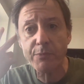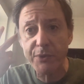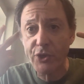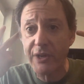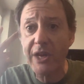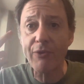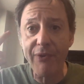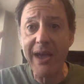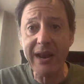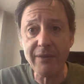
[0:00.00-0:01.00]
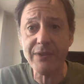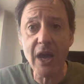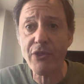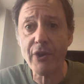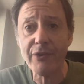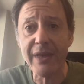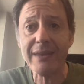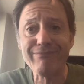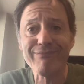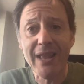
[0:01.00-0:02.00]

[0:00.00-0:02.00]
but you can hear fine out of the other, then